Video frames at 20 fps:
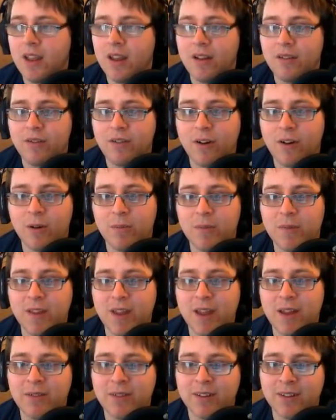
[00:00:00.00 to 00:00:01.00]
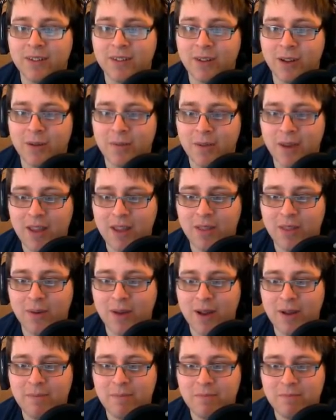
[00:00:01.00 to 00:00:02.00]
From the heavens. So either
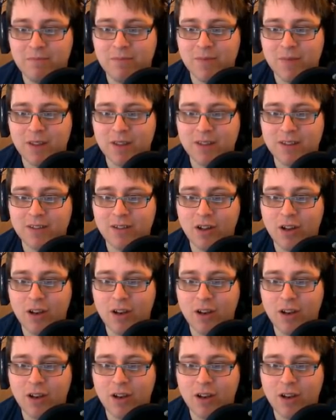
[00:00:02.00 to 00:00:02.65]
way, it's not a